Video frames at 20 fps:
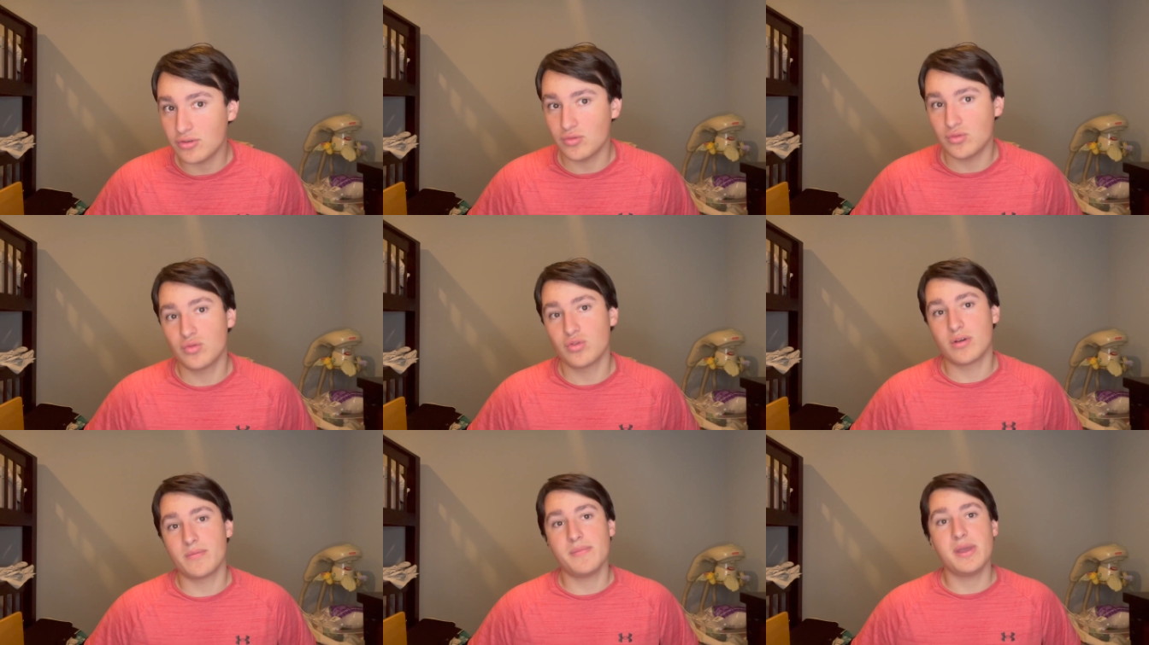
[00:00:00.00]

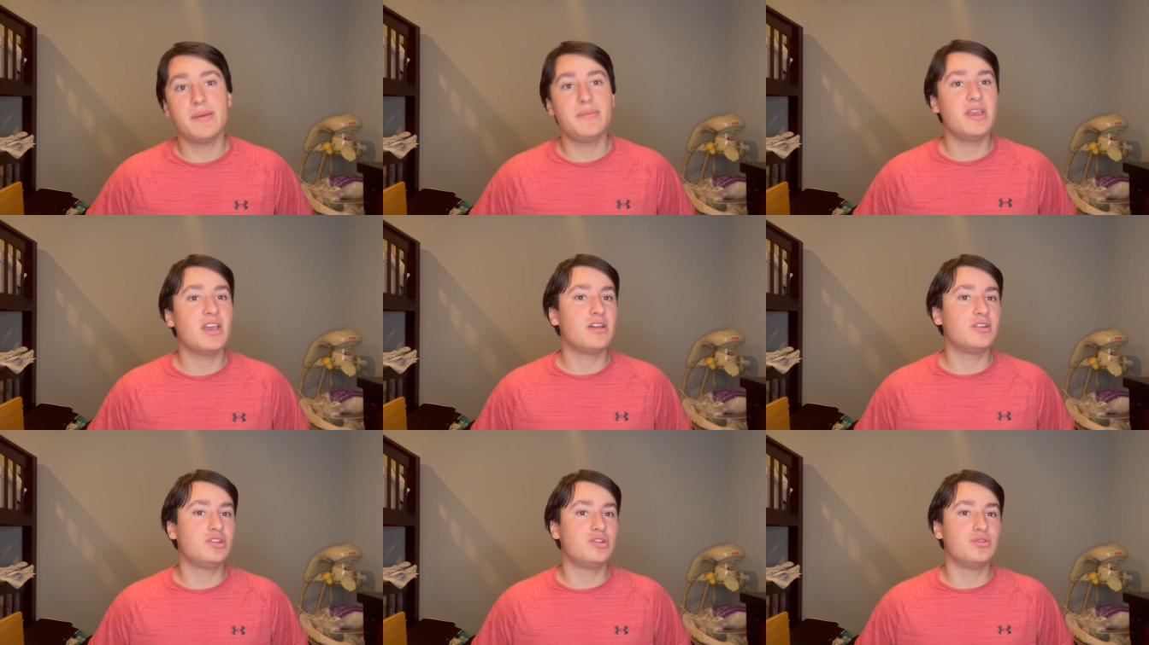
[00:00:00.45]
or
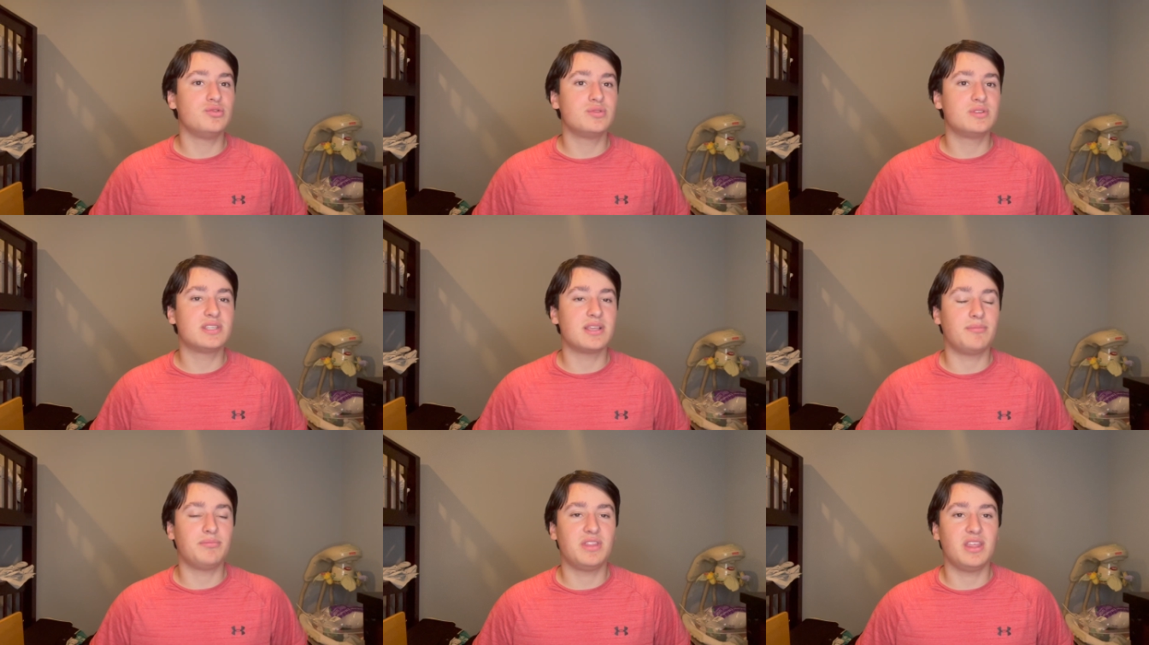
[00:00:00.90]
maybe I'll do
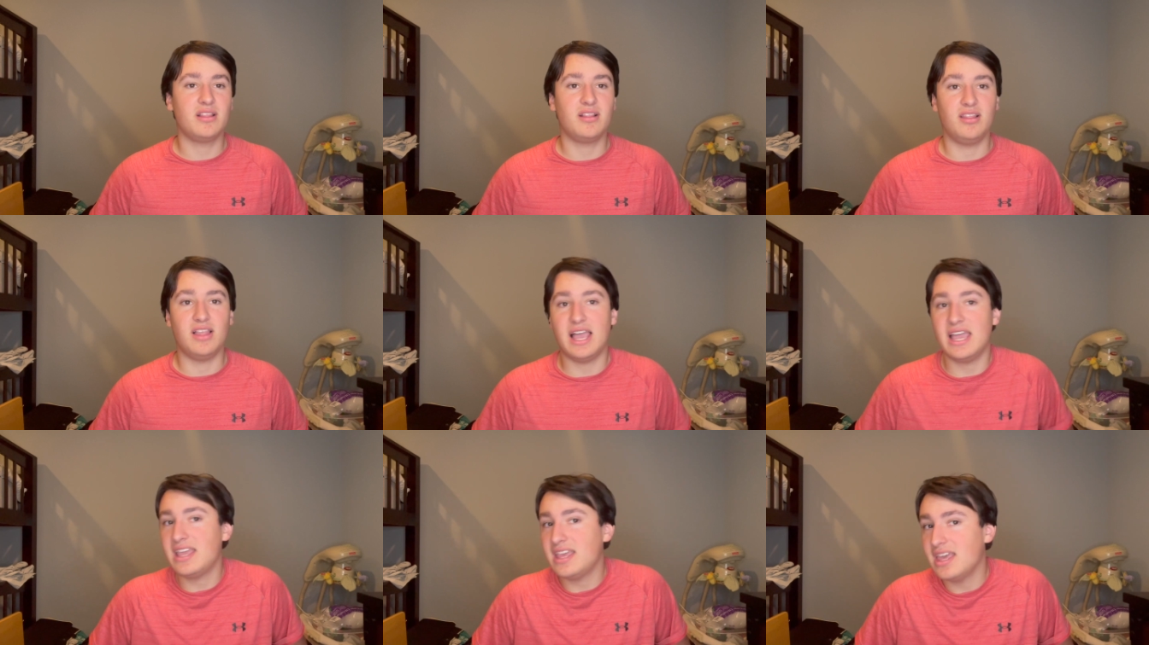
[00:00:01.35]
something
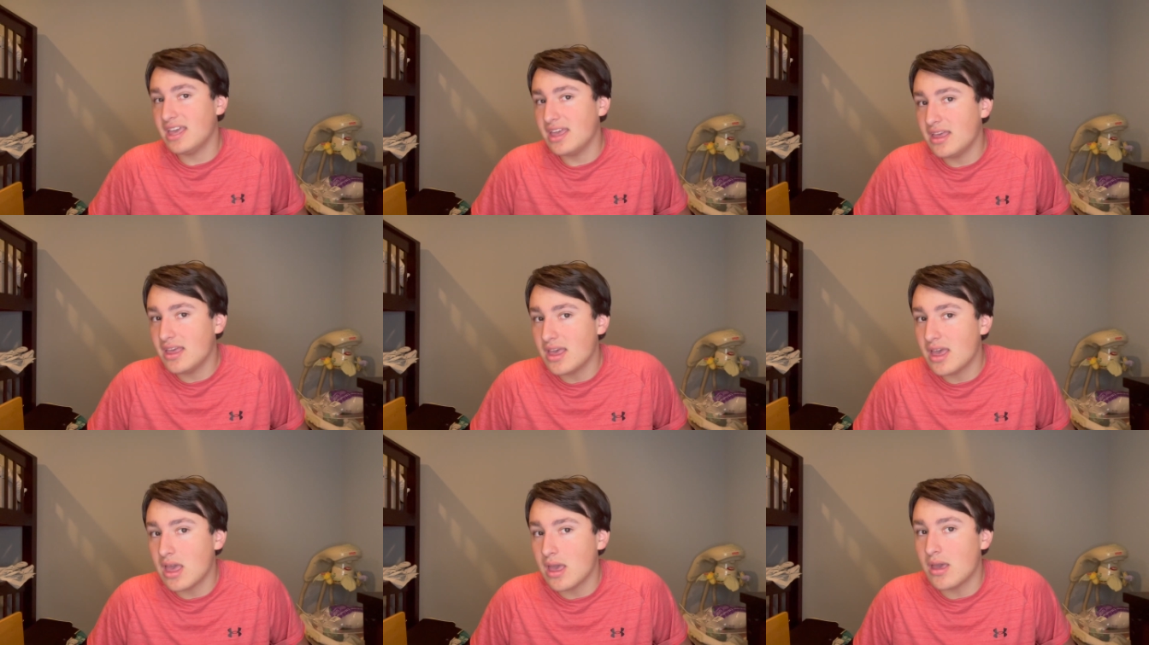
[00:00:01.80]
like it,